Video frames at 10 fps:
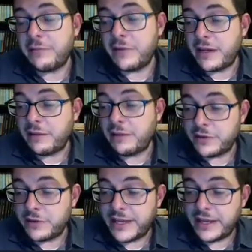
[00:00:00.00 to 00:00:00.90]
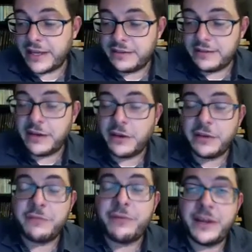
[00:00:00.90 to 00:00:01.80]
ever get another
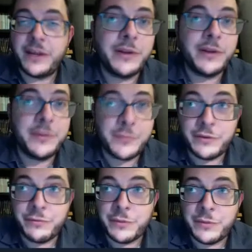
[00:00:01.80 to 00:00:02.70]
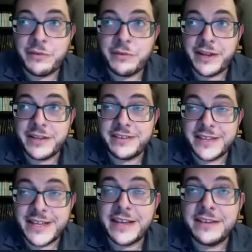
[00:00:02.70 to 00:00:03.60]
viable embryo from her eggs
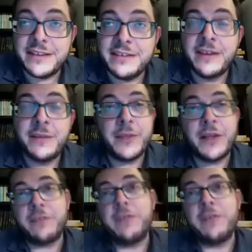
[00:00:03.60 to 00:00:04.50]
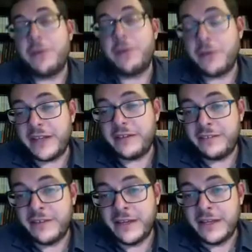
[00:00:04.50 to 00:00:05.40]
again because of her
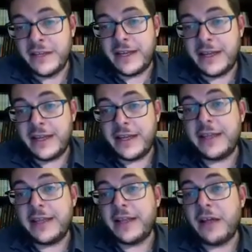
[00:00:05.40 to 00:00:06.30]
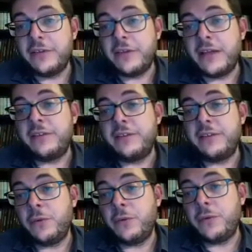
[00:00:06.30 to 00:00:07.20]
age uh, and also and
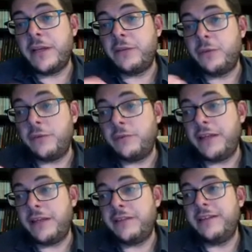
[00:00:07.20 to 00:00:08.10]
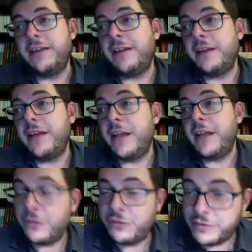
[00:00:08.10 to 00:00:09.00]
so it would it's a, a
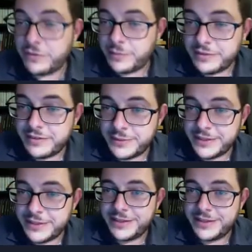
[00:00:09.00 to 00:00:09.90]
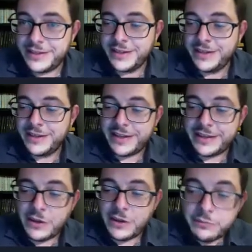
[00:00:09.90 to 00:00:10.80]
huge responsibility
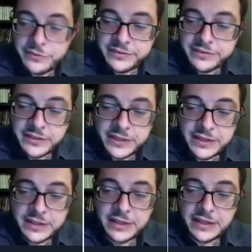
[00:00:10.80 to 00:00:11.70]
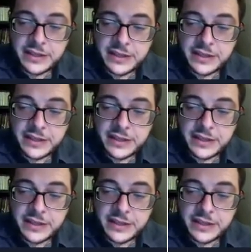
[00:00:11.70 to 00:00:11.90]
and obviously uh, it